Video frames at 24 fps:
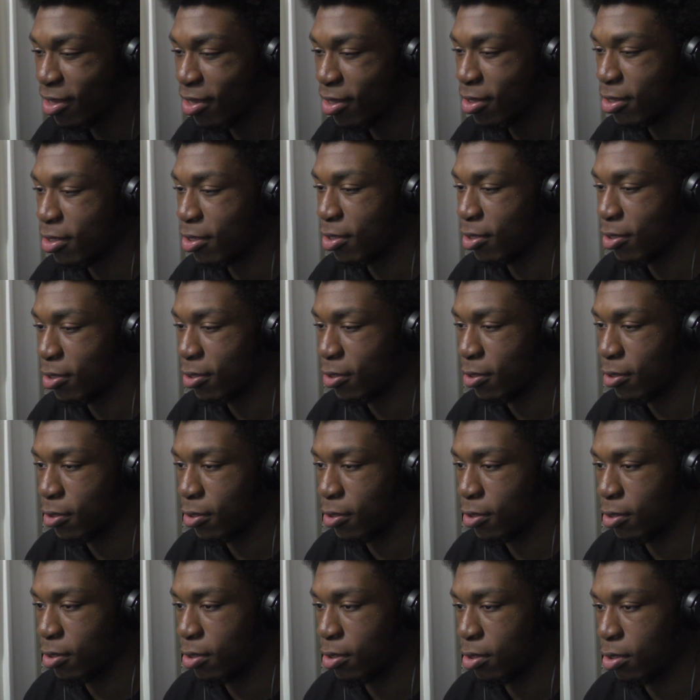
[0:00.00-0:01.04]

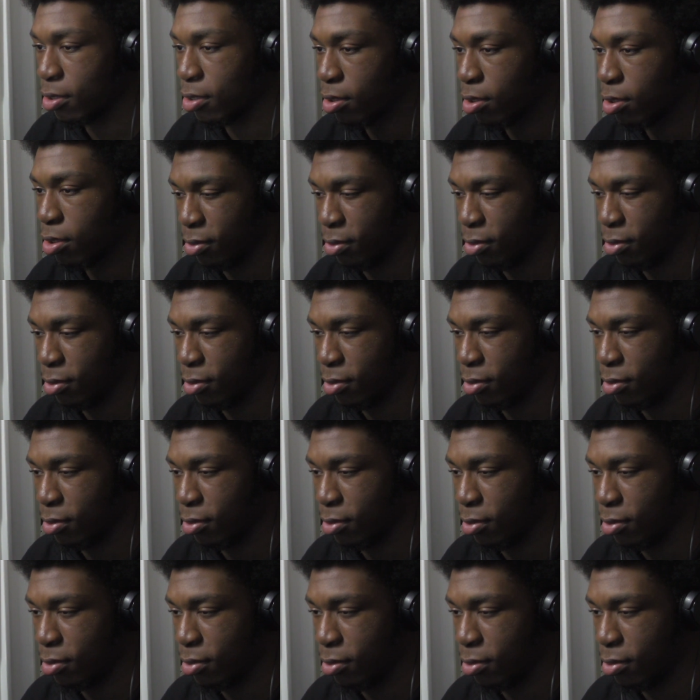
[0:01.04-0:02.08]

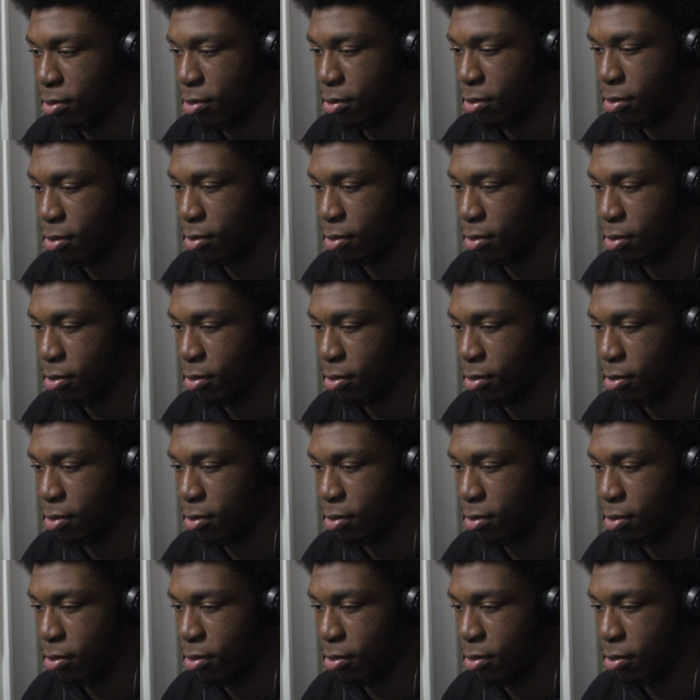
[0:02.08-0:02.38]
No one is speaking in this clip.